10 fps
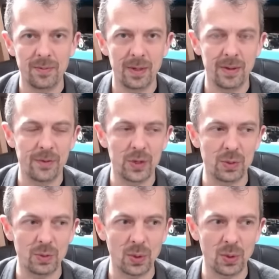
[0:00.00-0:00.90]
uh,
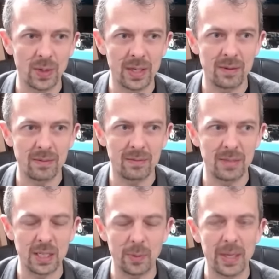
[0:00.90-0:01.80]
virtual door and it
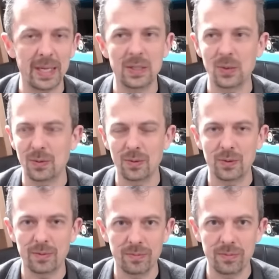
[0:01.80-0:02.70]
disappears
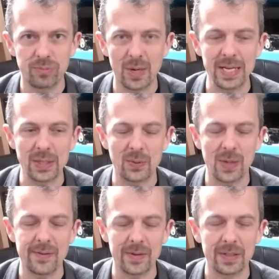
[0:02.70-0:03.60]
or breaks or whatever.